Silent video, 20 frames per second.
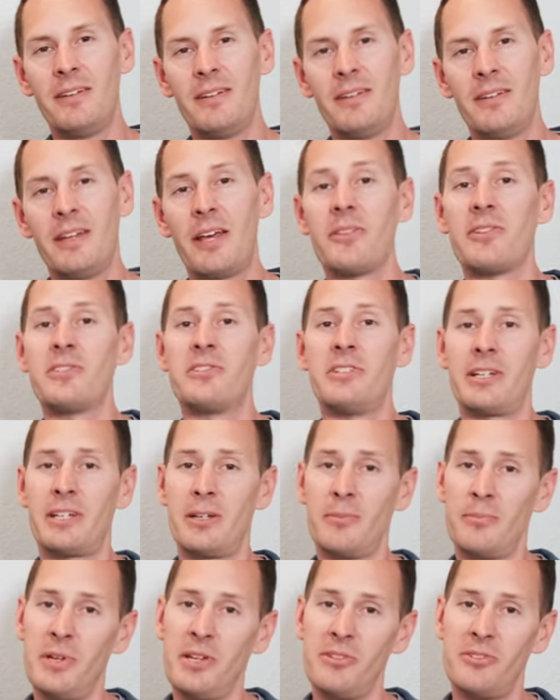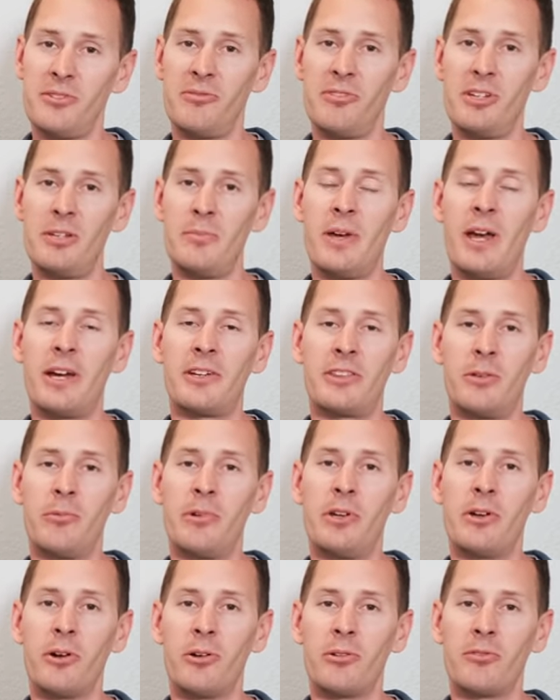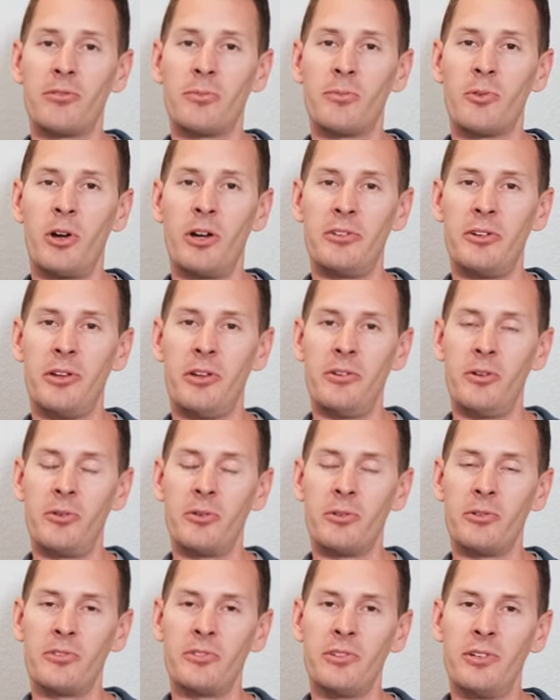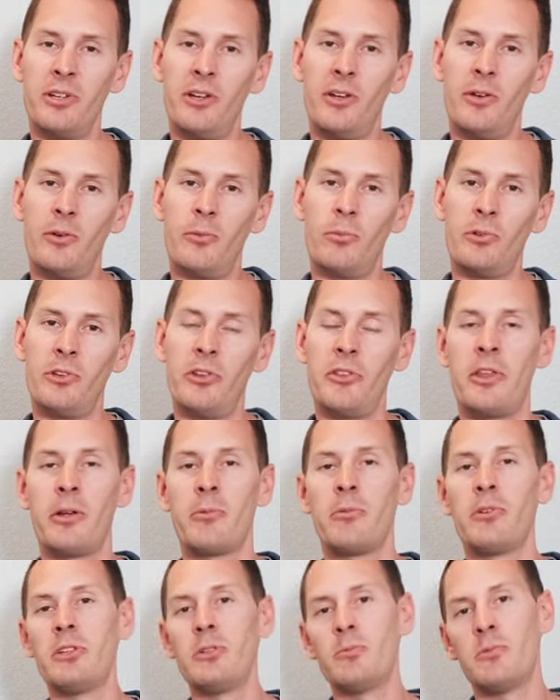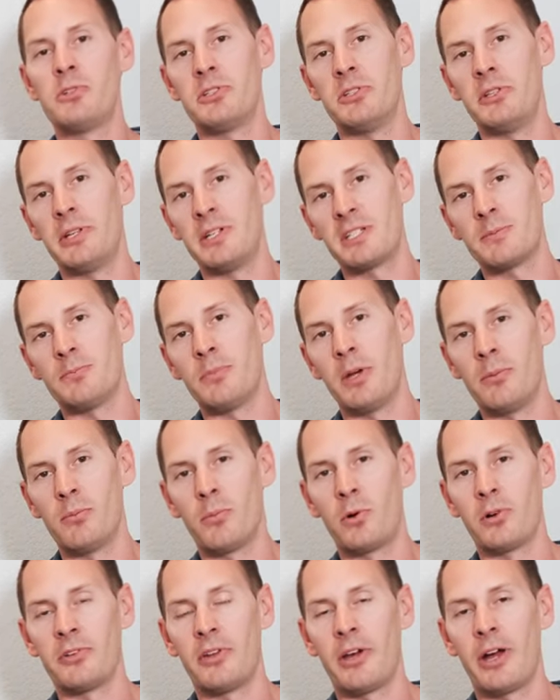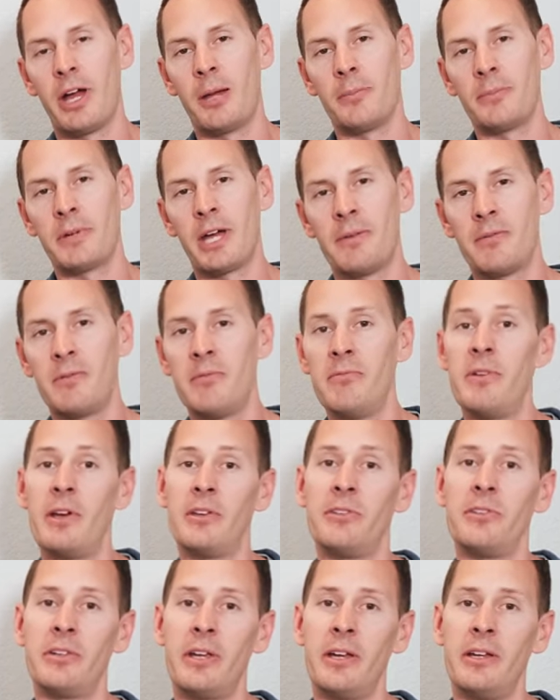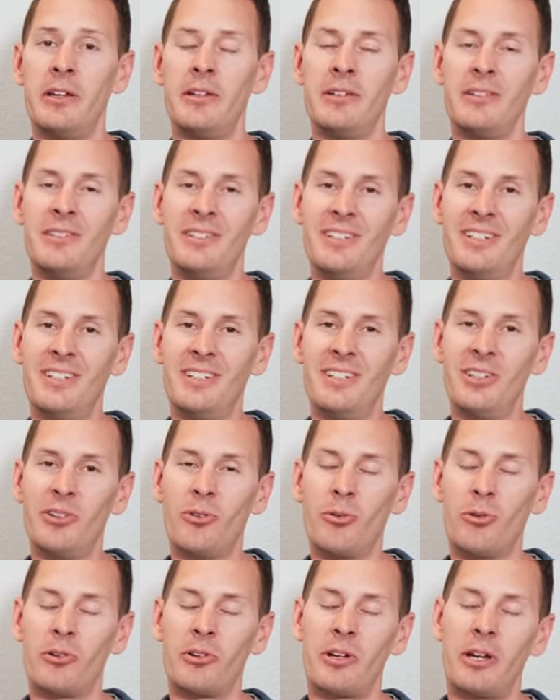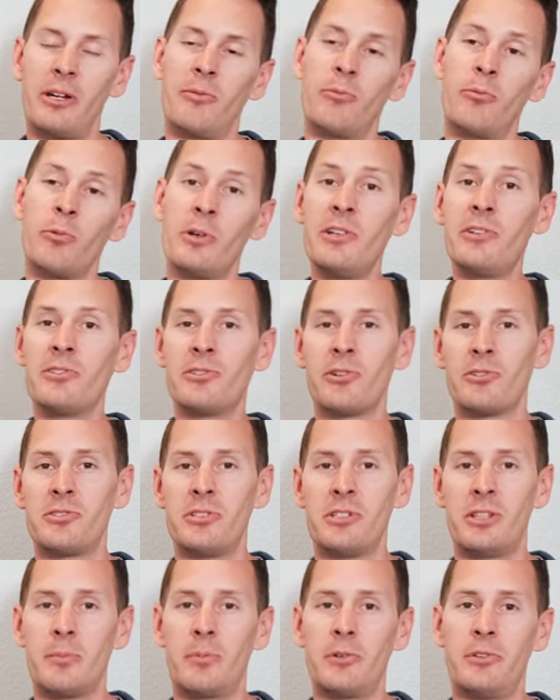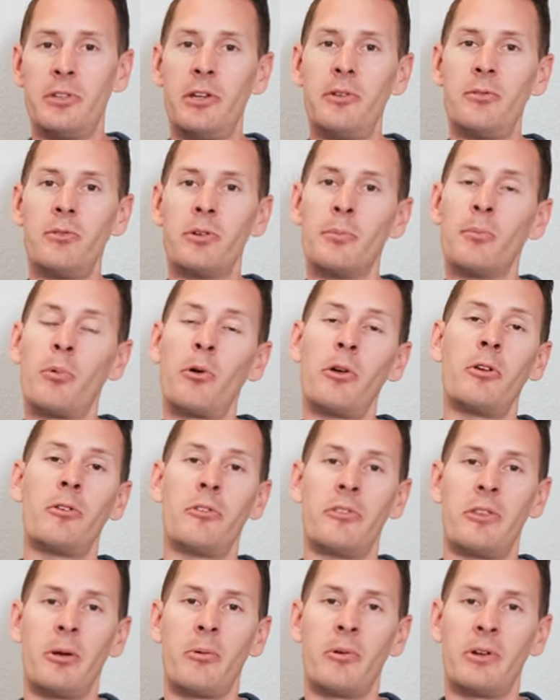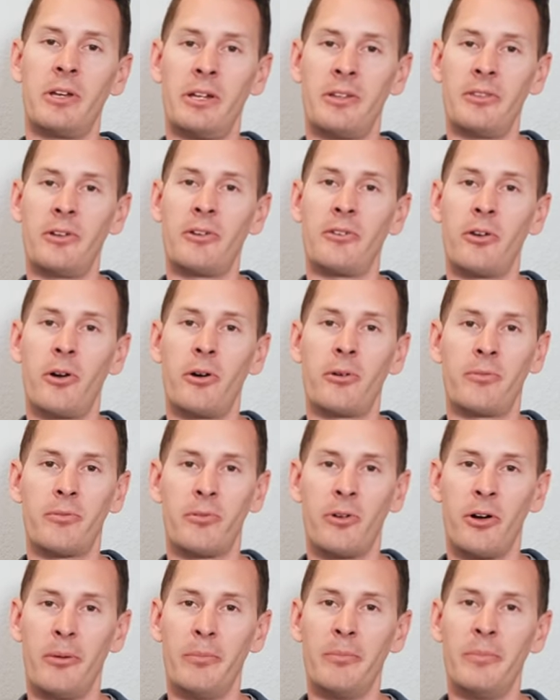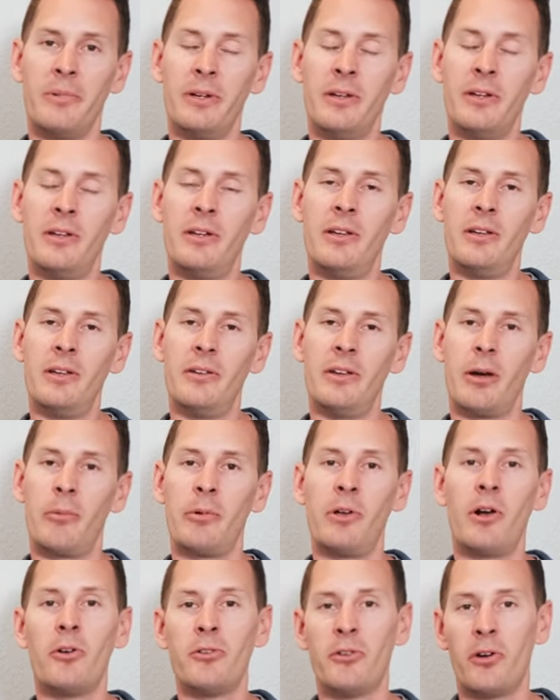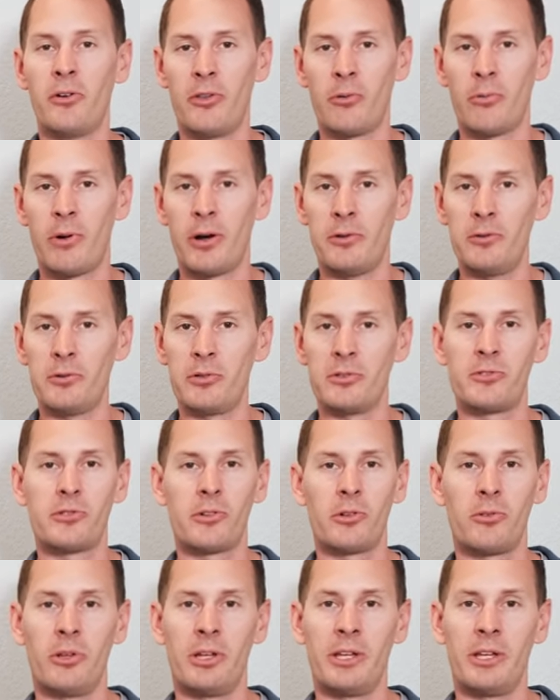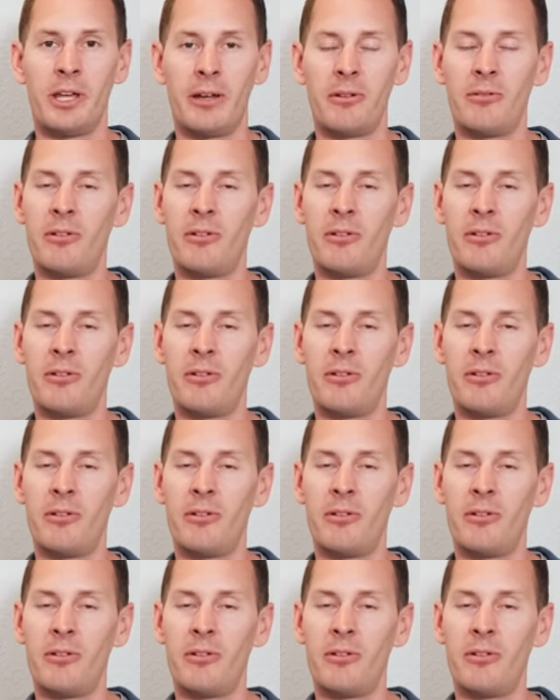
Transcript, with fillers: Now, the second piece of feedback that we heard from Great Dane owners was that they really wish that they'd spent more time kind of investigating or kind of researching the particular breeder that they were getting their dog from. Now, we all know that while you can certainly get